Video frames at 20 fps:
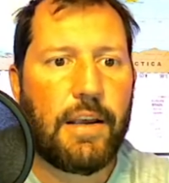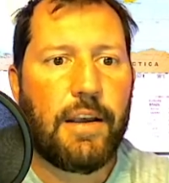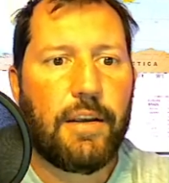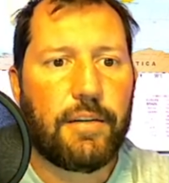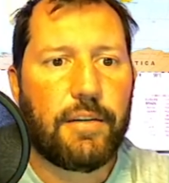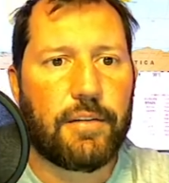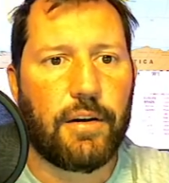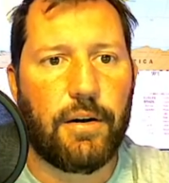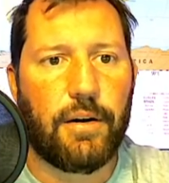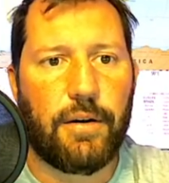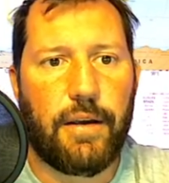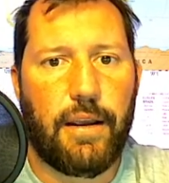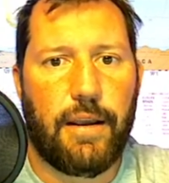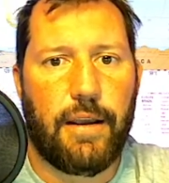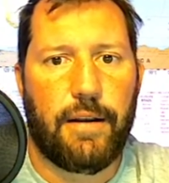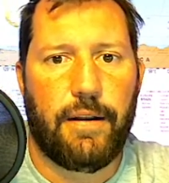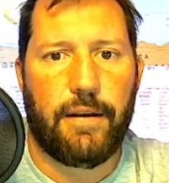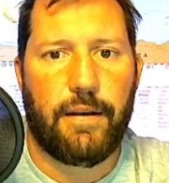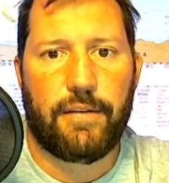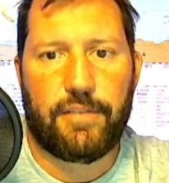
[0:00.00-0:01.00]
So
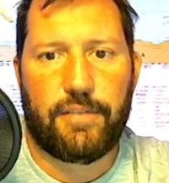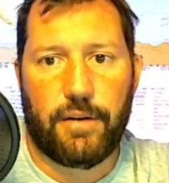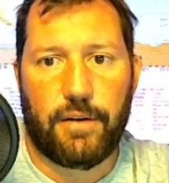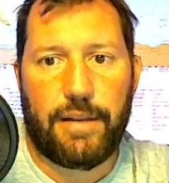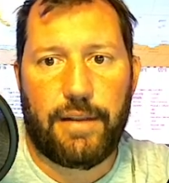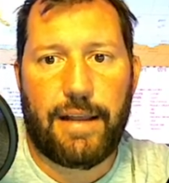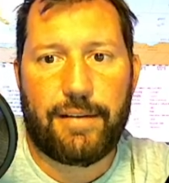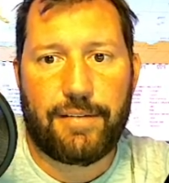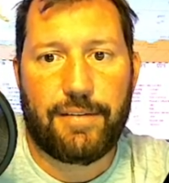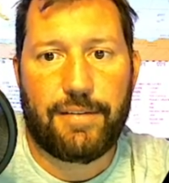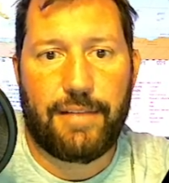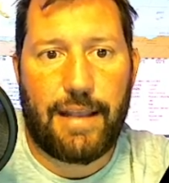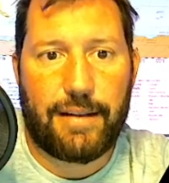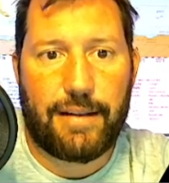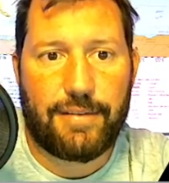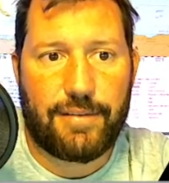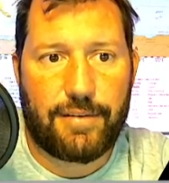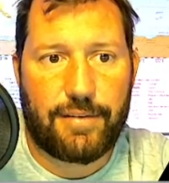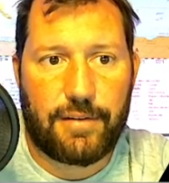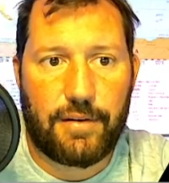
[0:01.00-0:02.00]

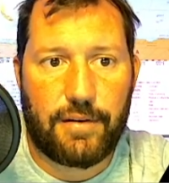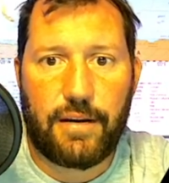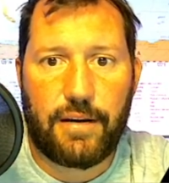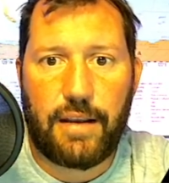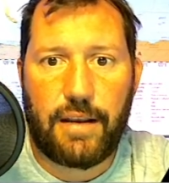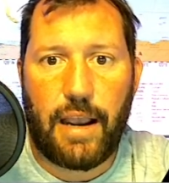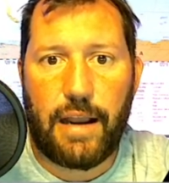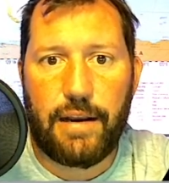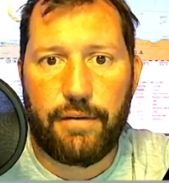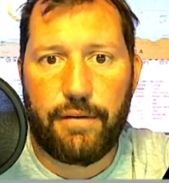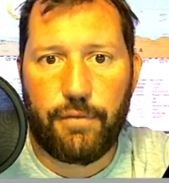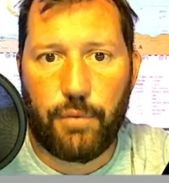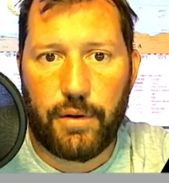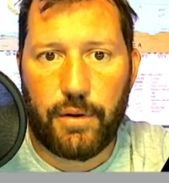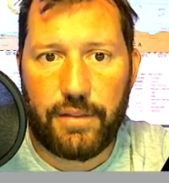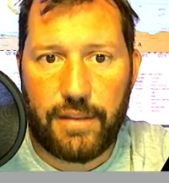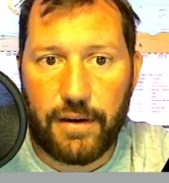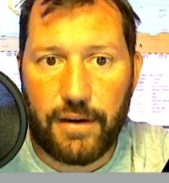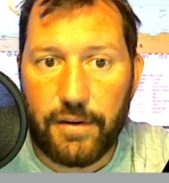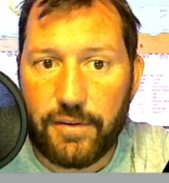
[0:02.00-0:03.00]
that's kind of
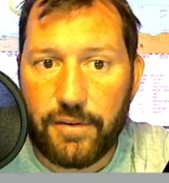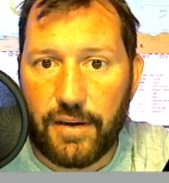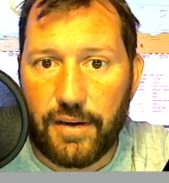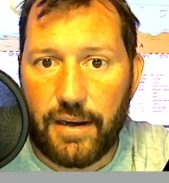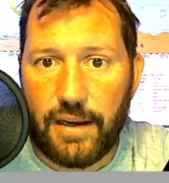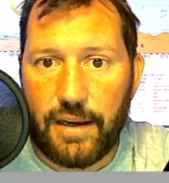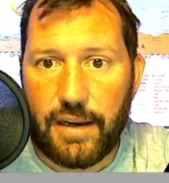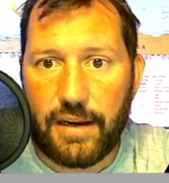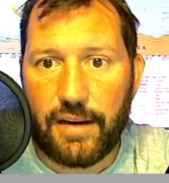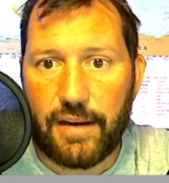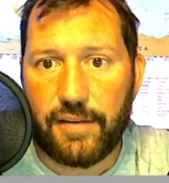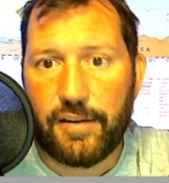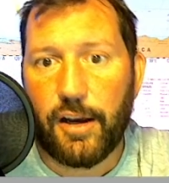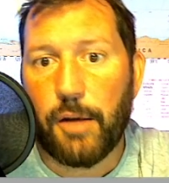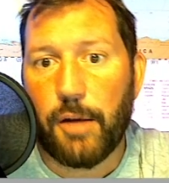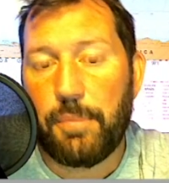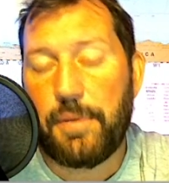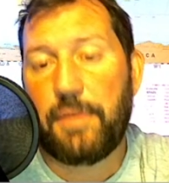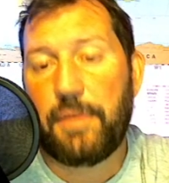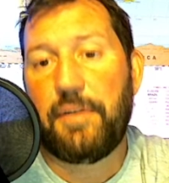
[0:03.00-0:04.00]
what they're saying, is
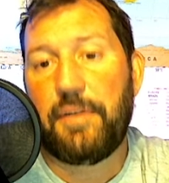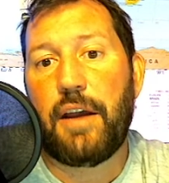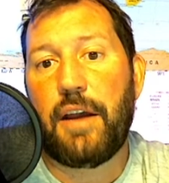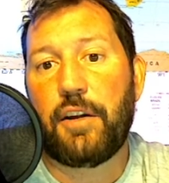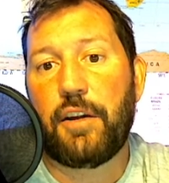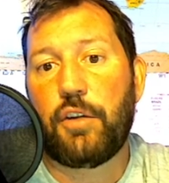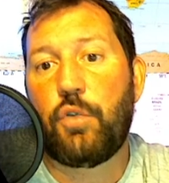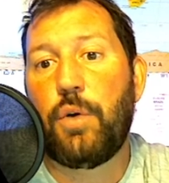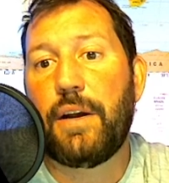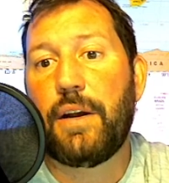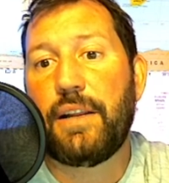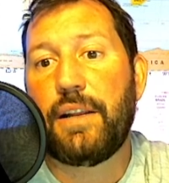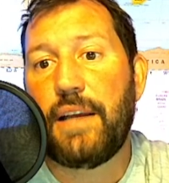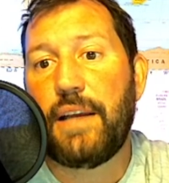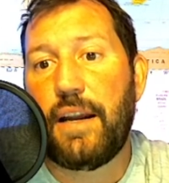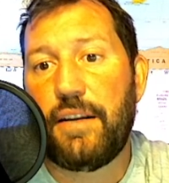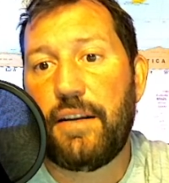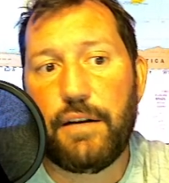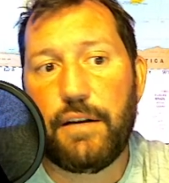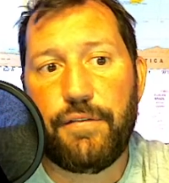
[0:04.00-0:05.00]
help them to quickly
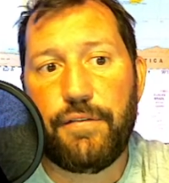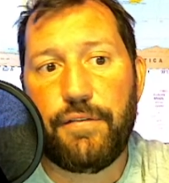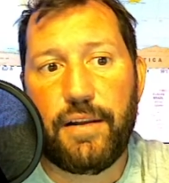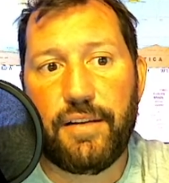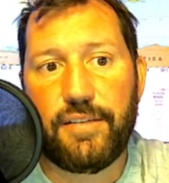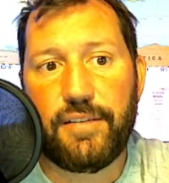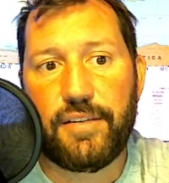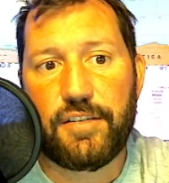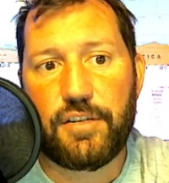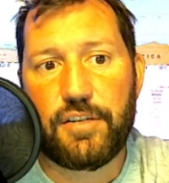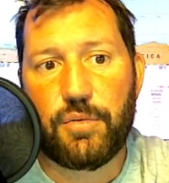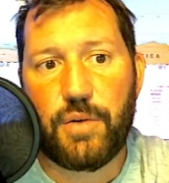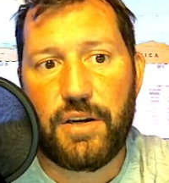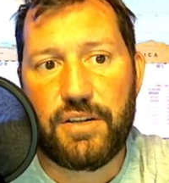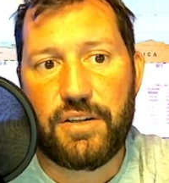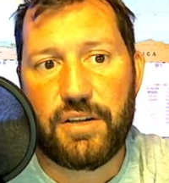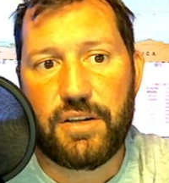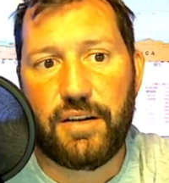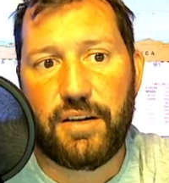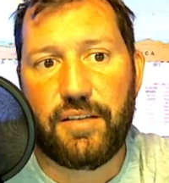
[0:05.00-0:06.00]
identify the
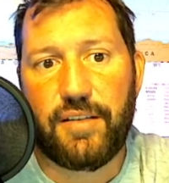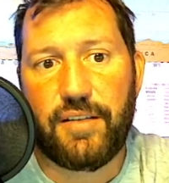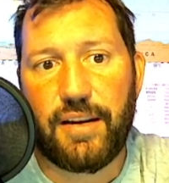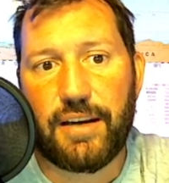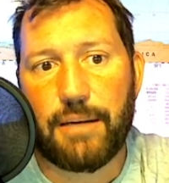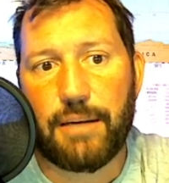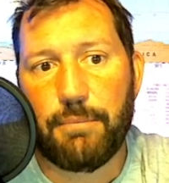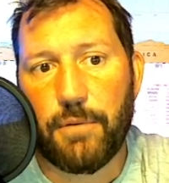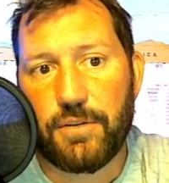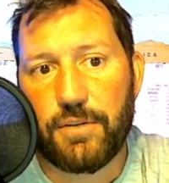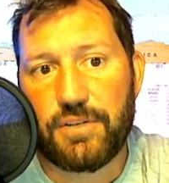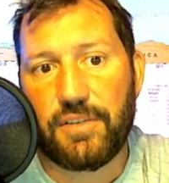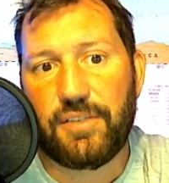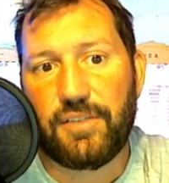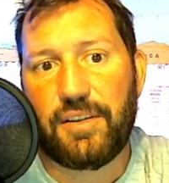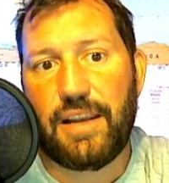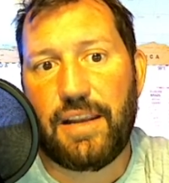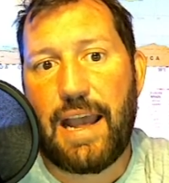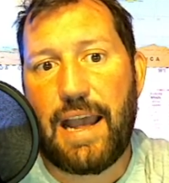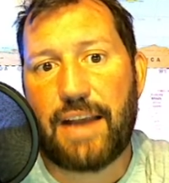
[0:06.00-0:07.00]
situation and take
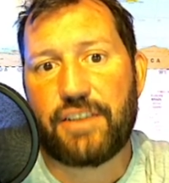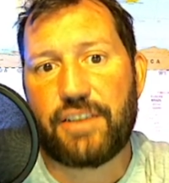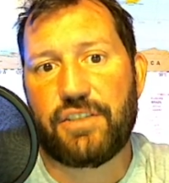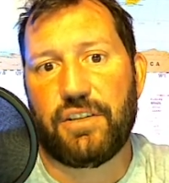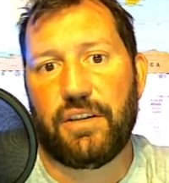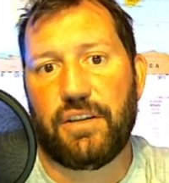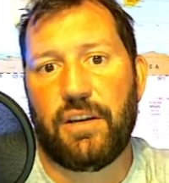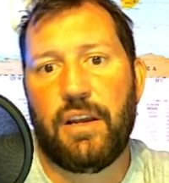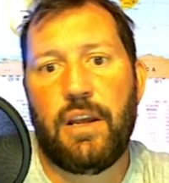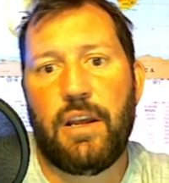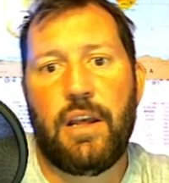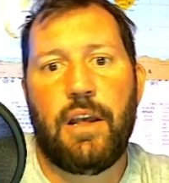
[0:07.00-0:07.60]
emergency action.